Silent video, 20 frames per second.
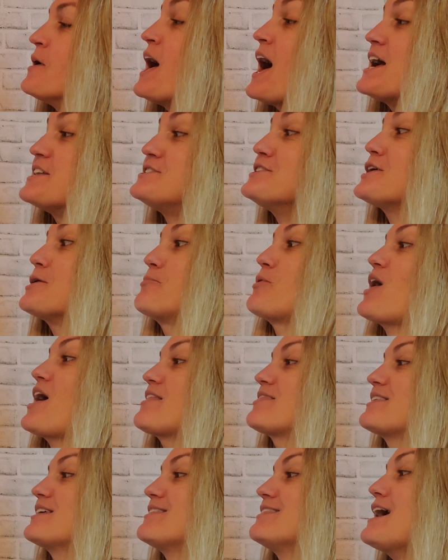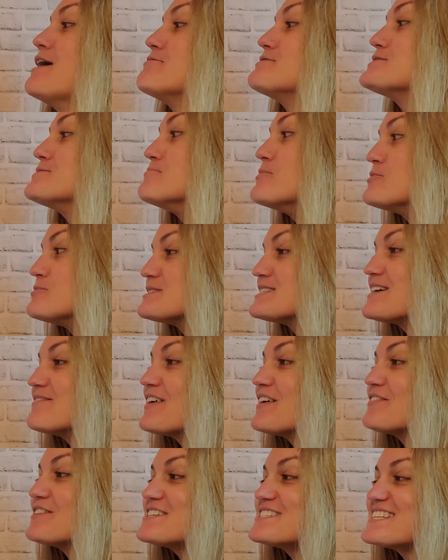I took a breath. That was the most I've
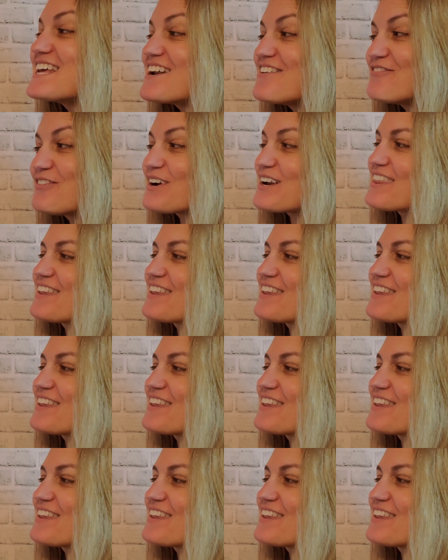ever said in front of